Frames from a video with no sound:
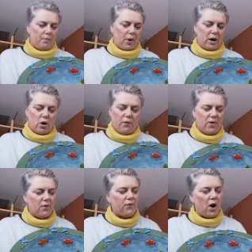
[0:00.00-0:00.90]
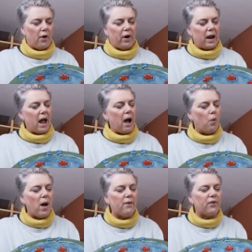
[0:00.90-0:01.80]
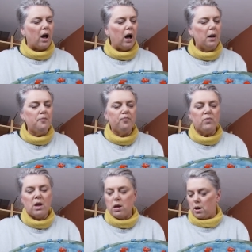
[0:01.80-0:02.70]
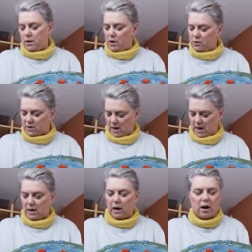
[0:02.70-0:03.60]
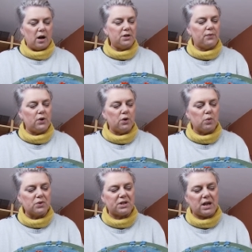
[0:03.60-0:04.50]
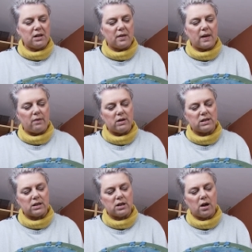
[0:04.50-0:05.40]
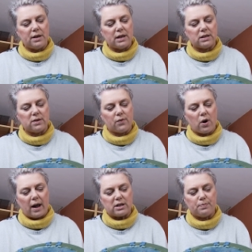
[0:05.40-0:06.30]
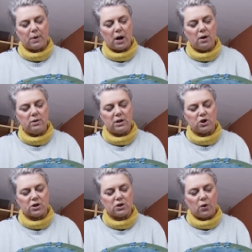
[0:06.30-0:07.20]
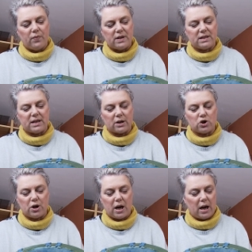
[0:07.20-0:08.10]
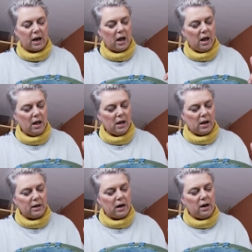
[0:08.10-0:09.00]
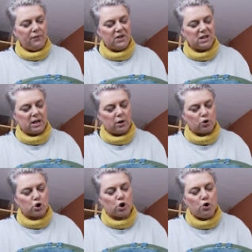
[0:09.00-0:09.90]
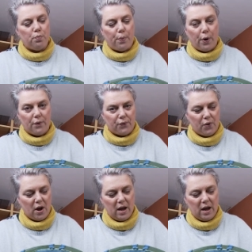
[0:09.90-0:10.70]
break off in the firing. However, those eagle-eyed of you will see that there is the tiniest of cracks, but only just on this section here. And I love this little troop of